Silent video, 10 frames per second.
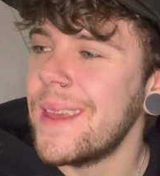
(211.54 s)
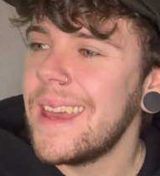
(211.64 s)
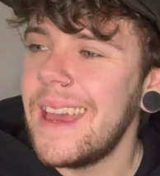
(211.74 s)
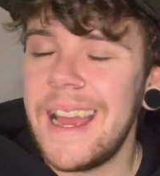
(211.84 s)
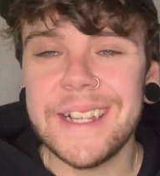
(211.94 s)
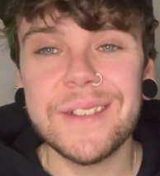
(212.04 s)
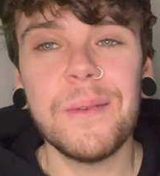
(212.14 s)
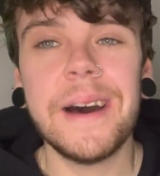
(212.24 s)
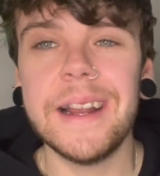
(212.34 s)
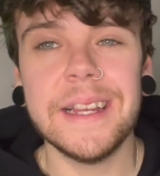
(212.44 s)
It's not
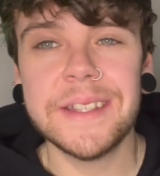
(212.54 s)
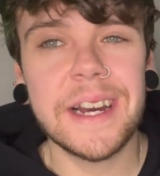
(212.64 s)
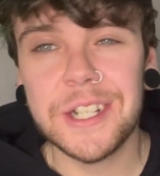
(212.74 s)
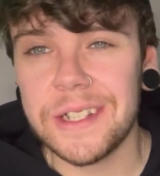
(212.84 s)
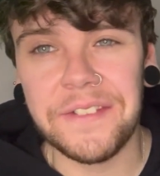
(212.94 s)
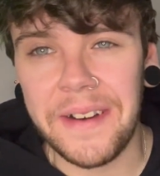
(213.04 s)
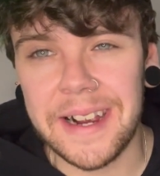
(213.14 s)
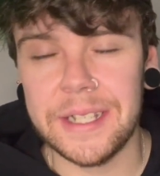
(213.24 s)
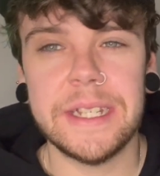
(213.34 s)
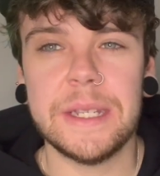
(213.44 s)
bad, it's actually
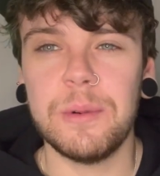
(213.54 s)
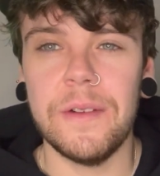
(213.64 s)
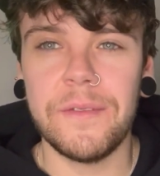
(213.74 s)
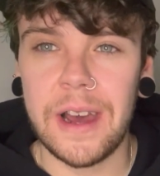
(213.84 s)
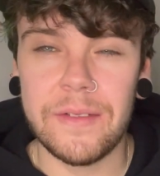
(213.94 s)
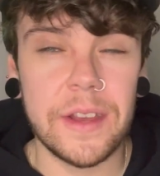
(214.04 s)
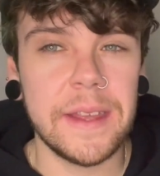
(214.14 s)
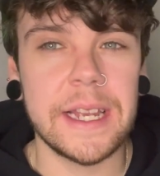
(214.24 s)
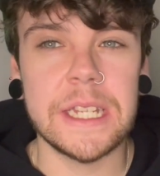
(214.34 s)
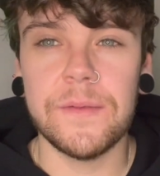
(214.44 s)
fine. 6.5 I
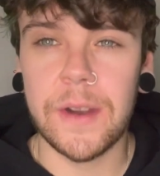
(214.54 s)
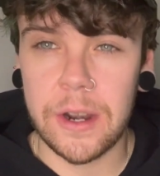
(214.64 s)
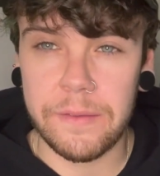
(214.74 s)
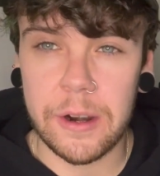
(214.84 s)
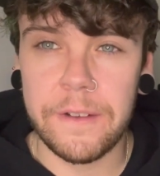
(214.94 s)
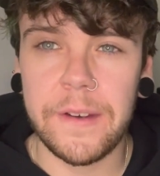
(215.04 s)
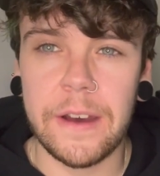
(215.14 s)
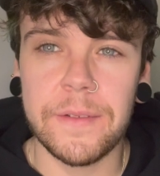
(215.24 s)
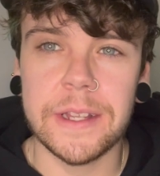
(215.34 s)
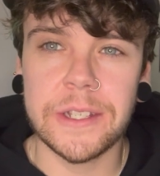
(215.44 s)
think is very, very fair
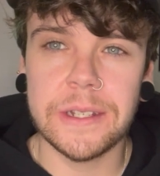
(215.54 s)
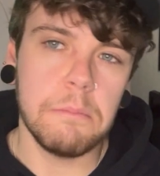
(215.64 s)
for this.